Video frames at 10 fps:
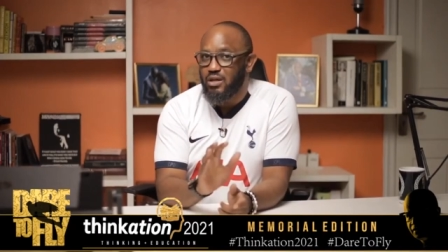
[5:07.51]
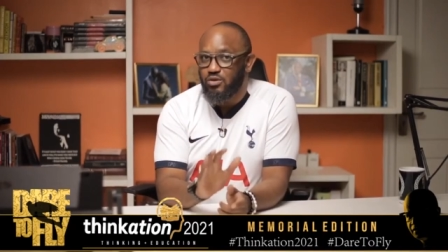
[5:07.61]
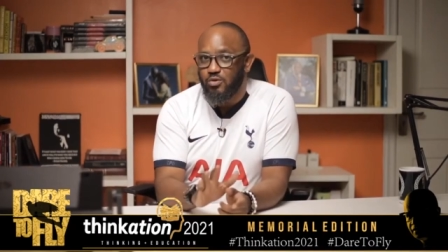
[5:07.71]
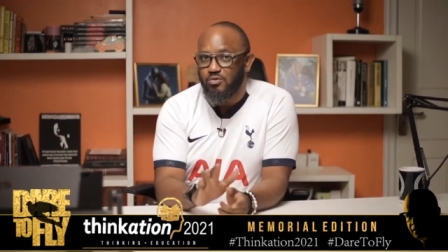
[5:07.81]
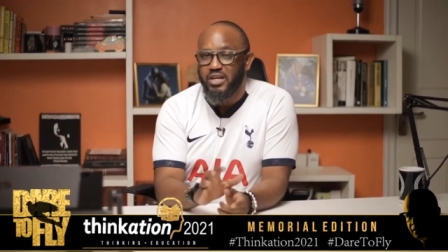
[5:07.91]

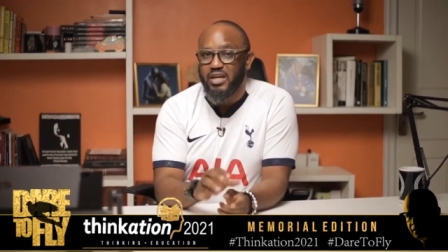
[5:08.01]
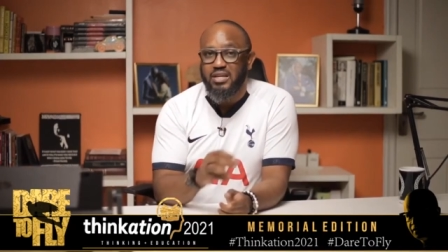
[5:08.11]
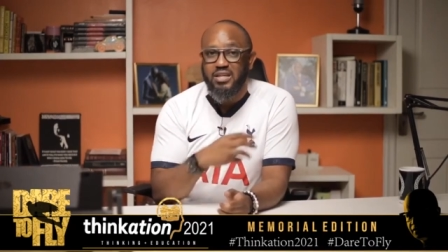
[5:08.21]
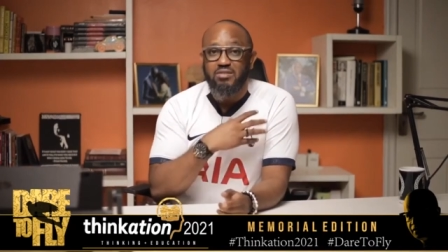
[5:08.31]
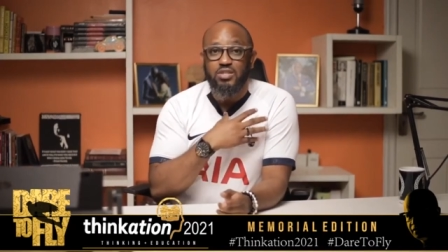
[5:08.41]
Now, don't
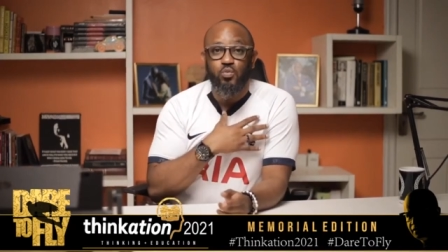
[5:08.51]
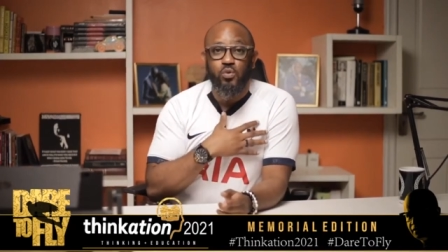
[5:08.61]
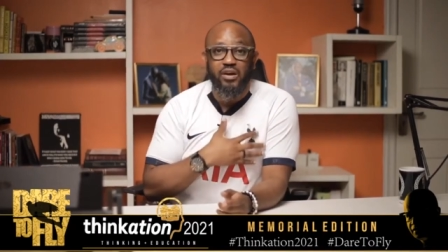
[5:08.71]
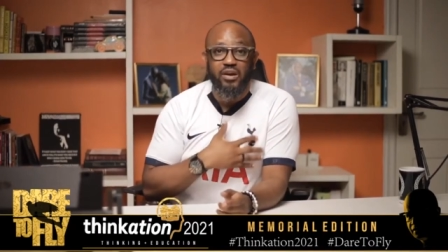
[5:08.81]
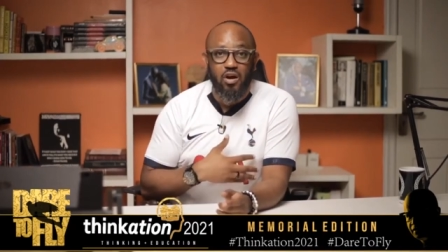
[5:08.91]
forget, David is
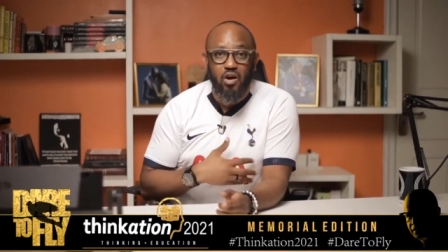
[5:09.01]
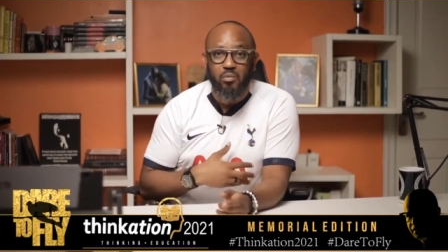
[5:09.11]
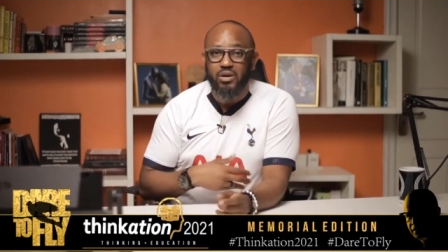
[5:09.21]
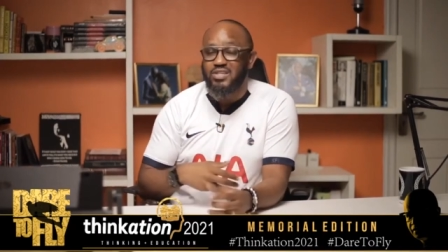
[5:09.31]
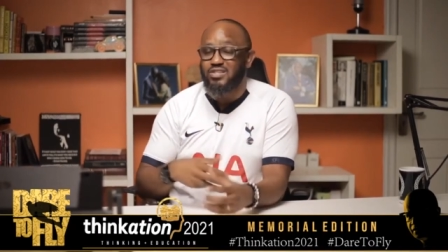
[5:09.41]
wearing
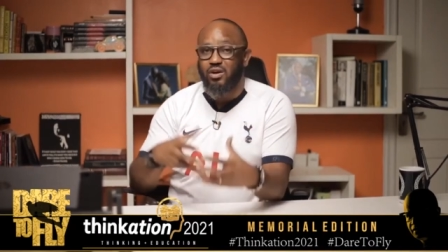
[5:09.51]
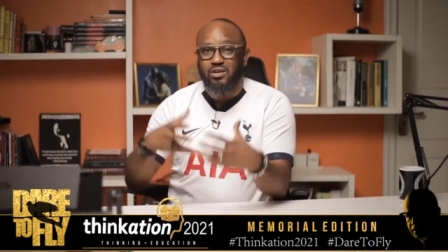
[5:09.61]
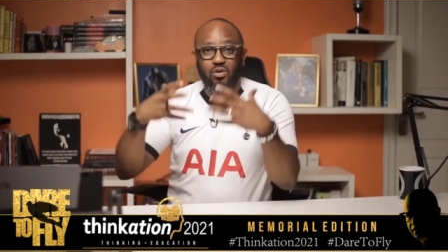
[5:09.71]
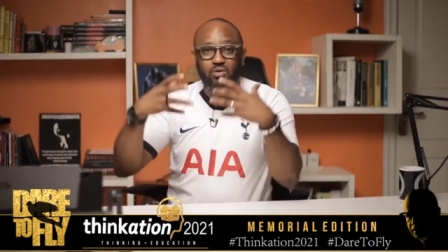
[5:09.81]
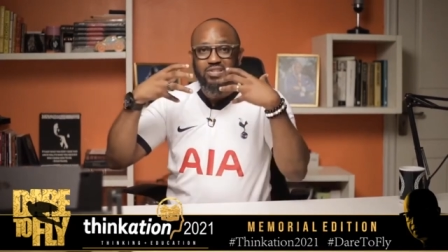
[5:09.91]
armor, he's
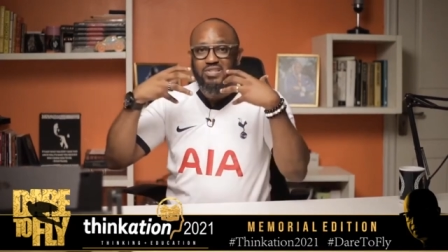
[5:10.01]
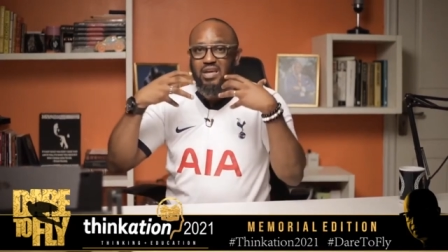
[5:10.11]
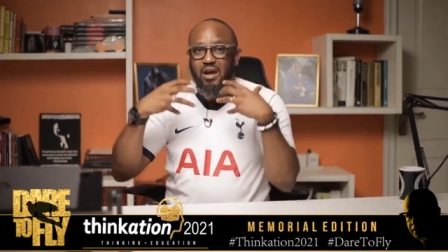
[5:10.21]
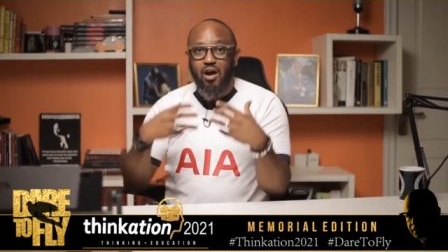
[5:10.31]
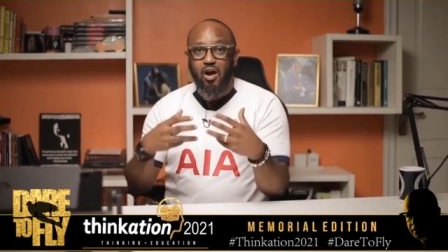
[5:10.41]
got all
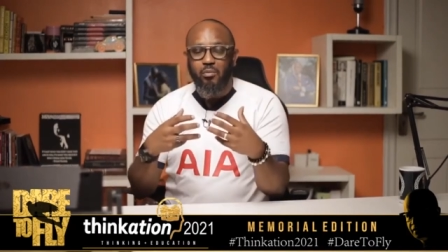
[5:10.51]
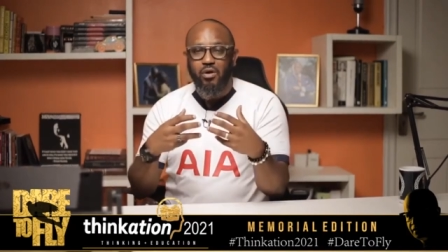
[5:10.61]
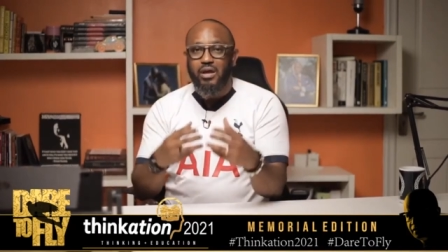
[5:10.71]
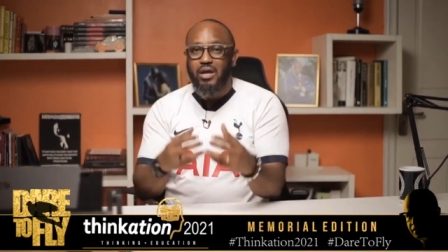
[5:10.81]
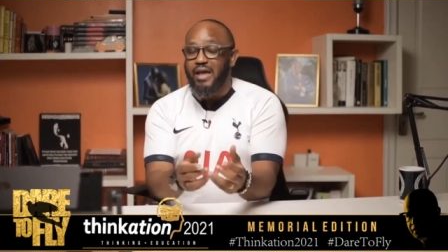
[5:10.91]
this
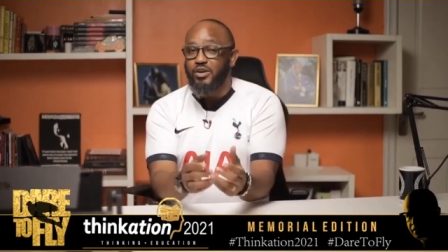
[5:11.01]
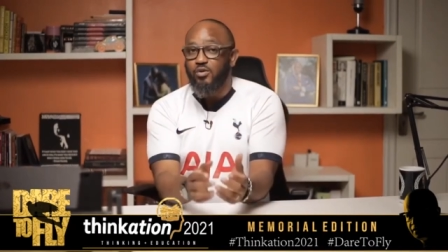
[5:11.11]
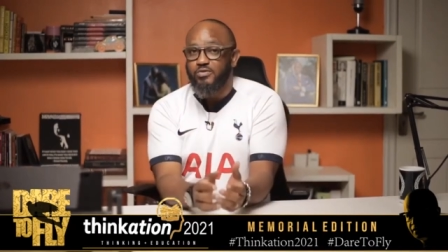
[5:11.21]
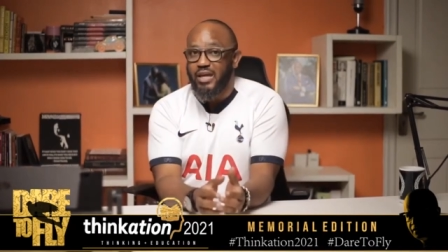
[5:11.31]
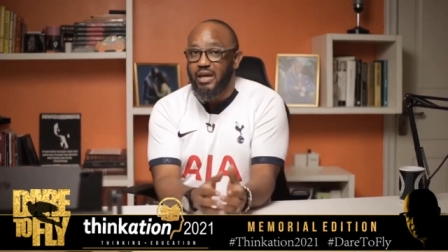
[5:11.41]
armor. And
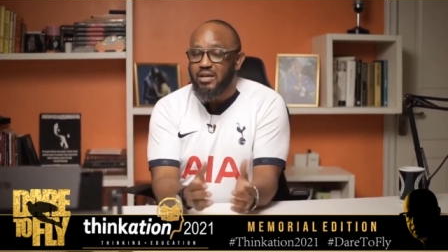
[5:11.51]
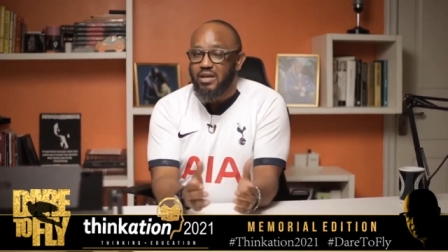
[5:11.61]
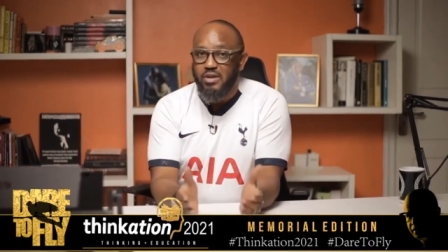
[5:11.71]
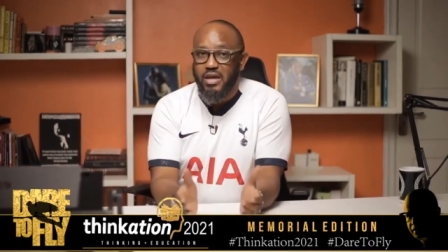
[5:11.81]
don't forget,